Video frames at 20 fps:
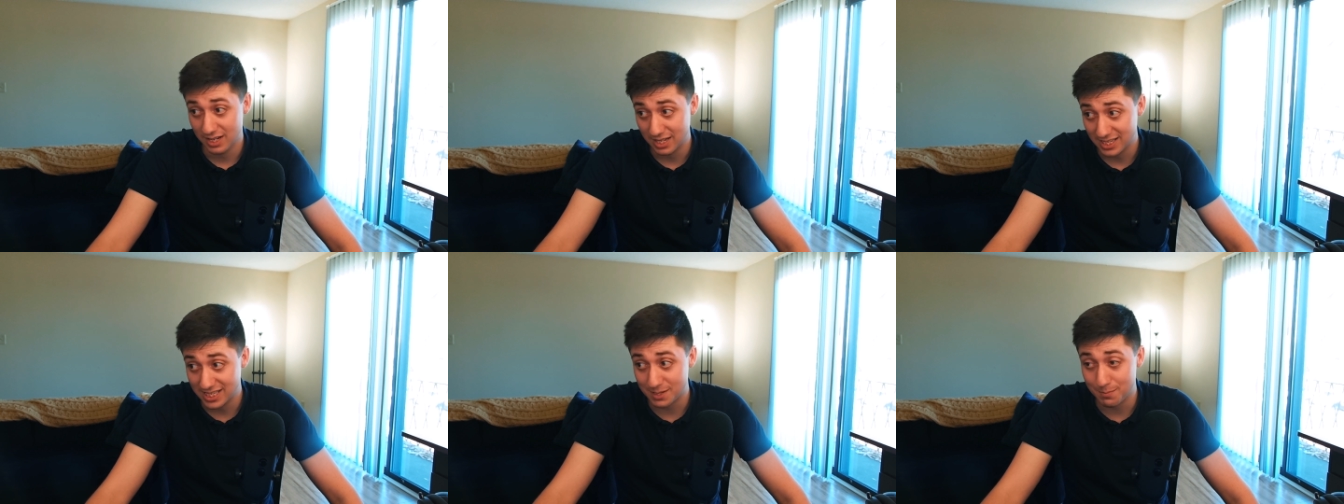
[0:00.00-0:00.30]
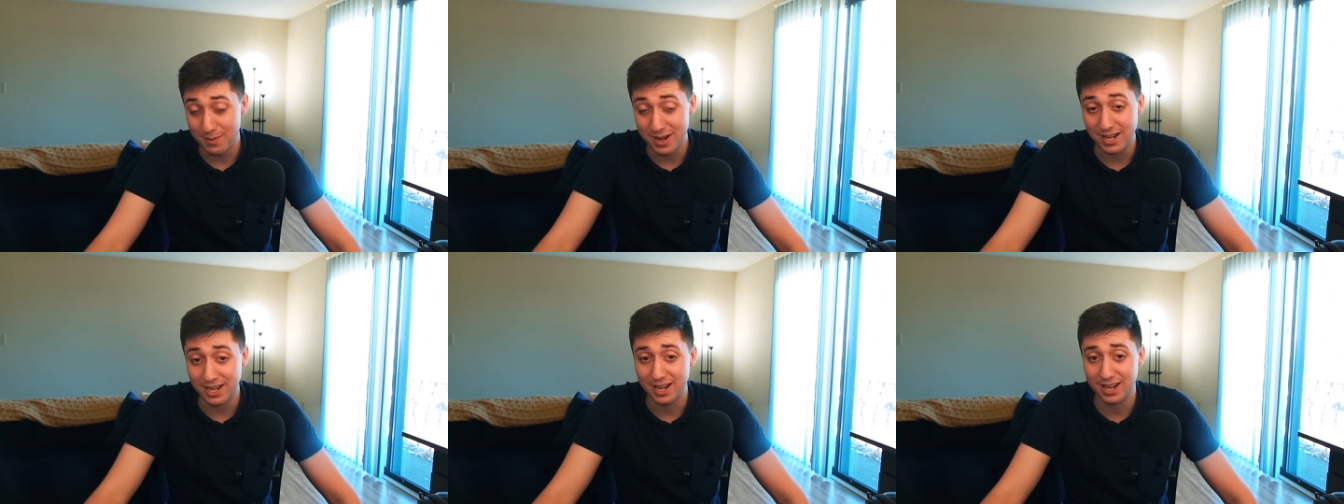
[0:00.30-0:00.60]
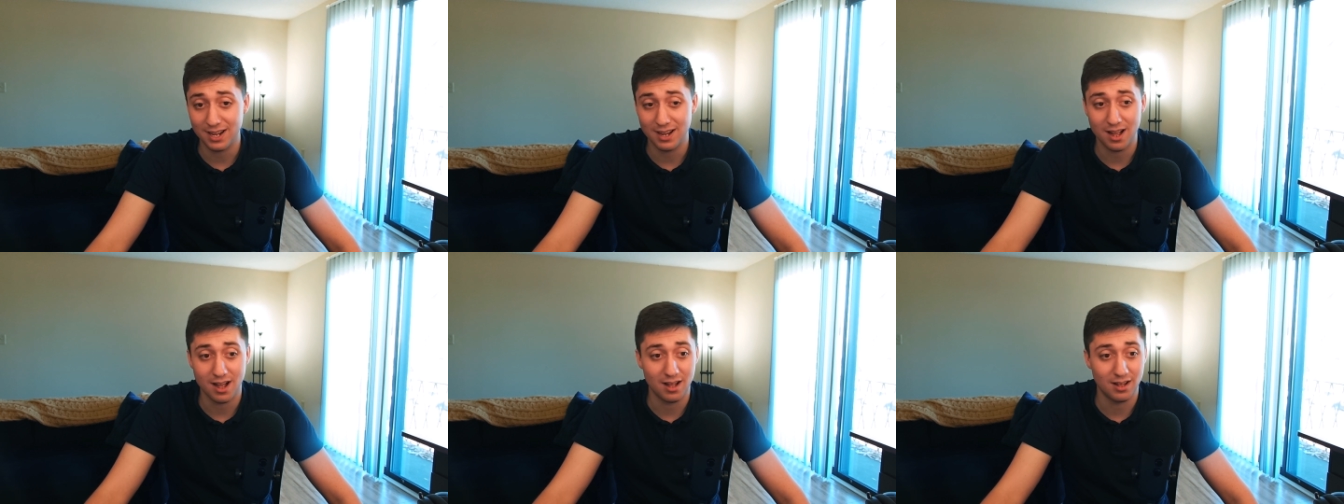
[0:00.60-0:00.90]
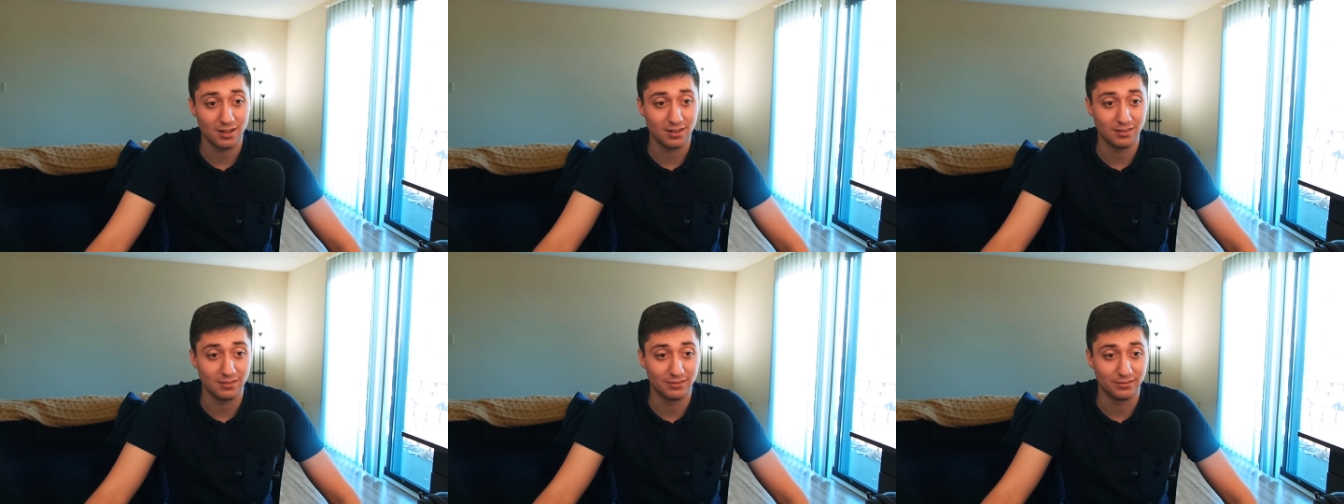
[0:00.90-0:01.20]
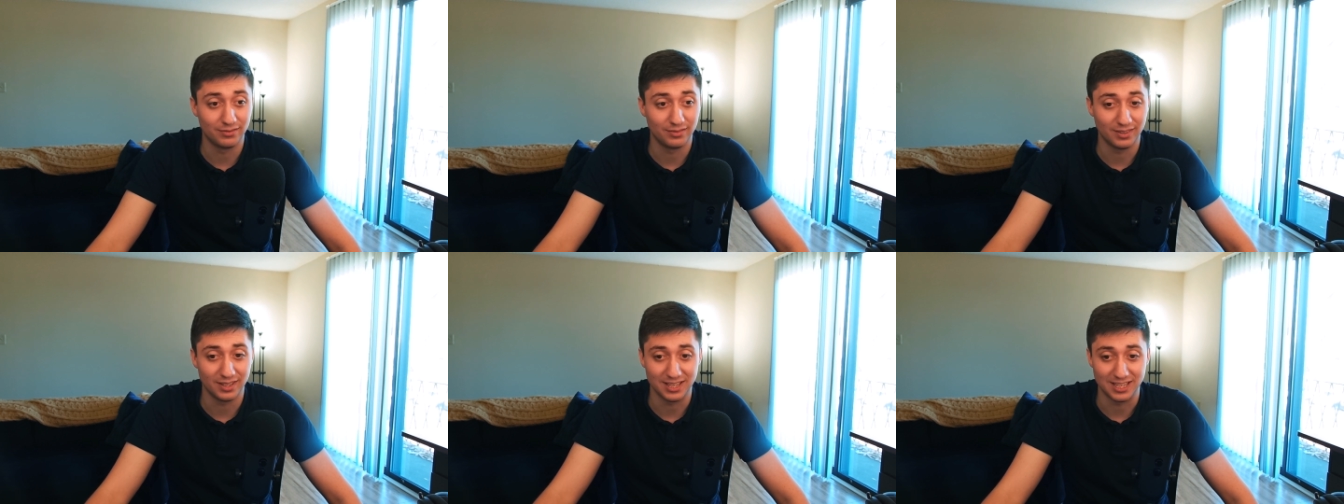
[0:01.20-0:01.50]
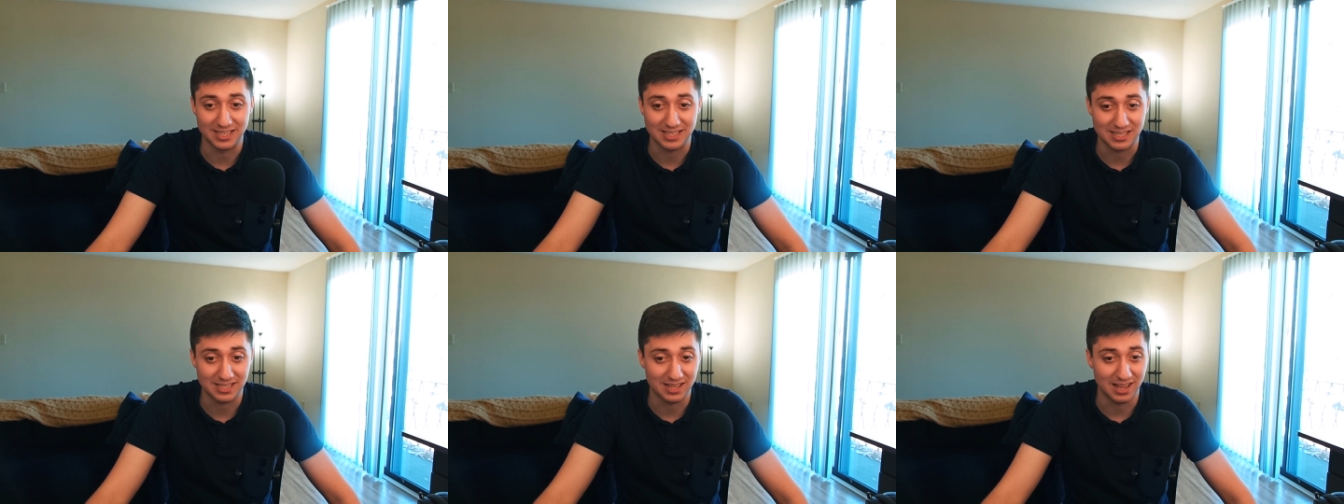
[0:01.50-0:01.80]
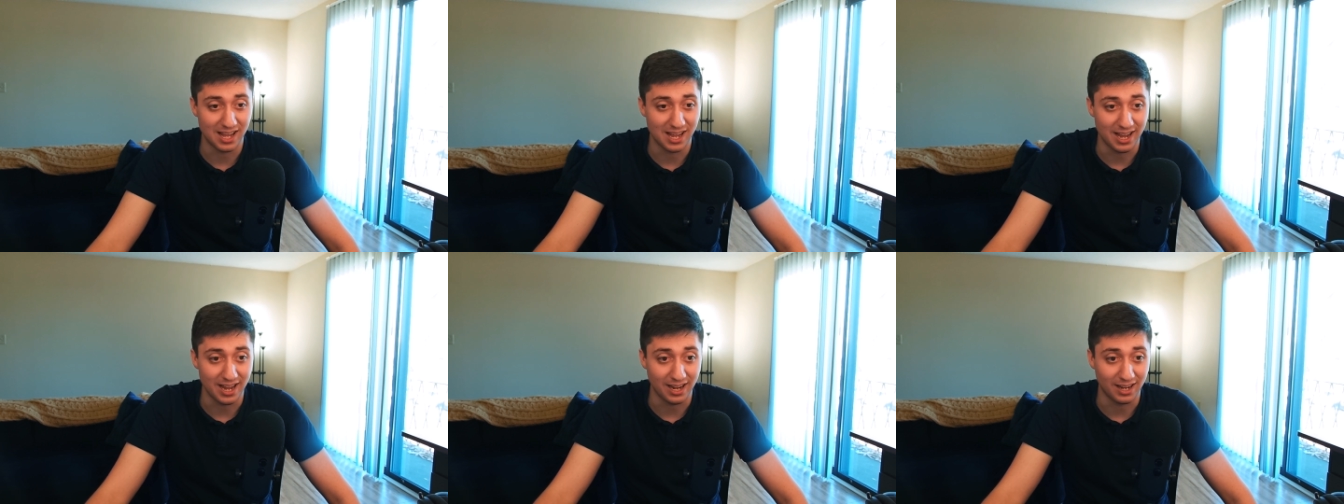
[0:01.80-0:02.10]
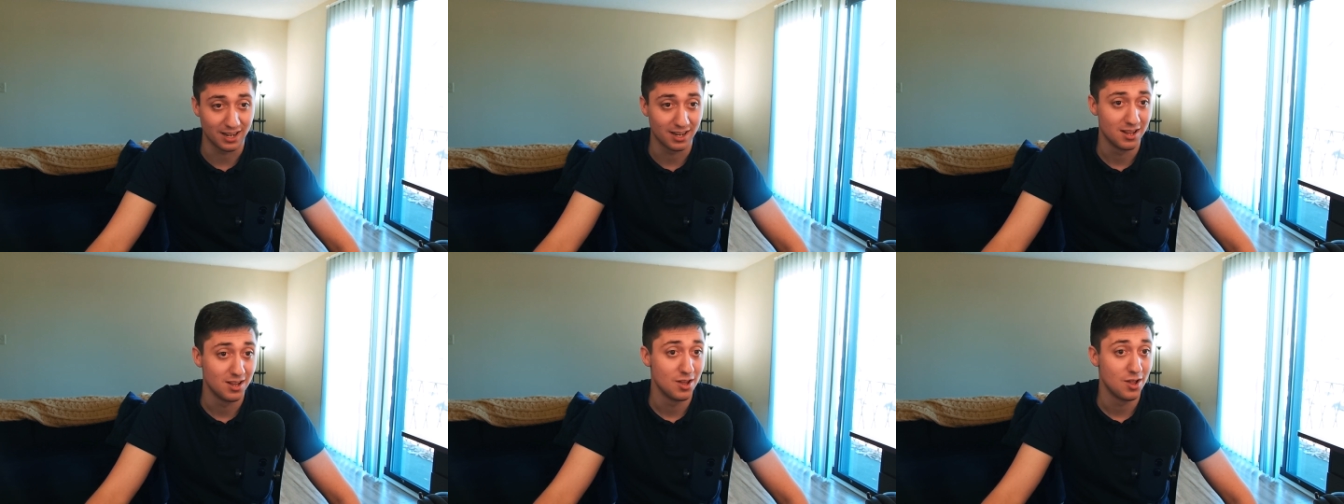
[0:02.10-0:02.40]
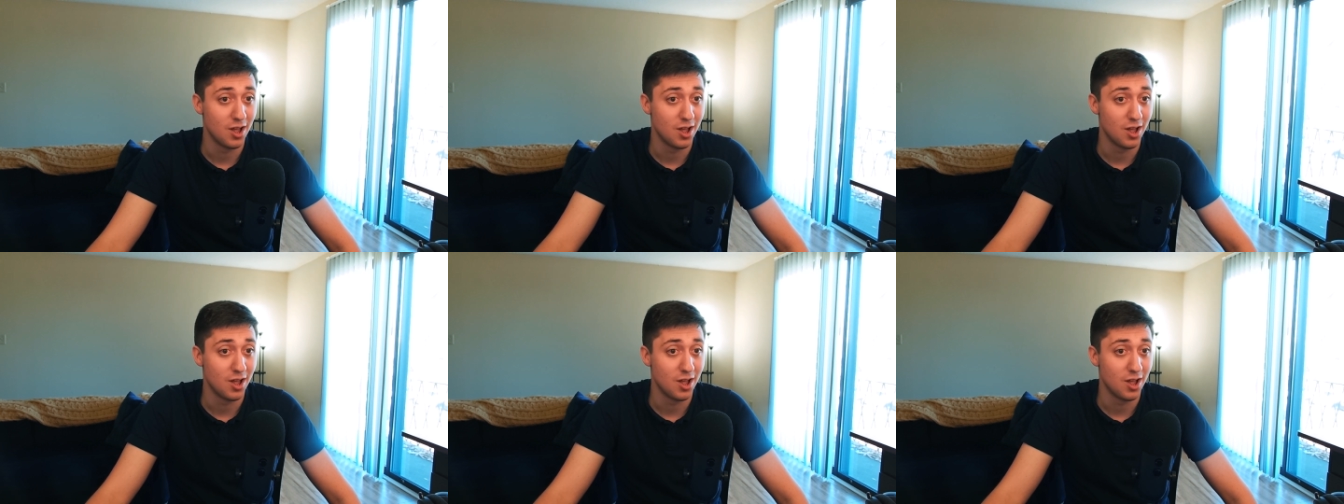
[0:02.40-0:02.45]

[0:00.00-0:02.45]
Speaking of this like,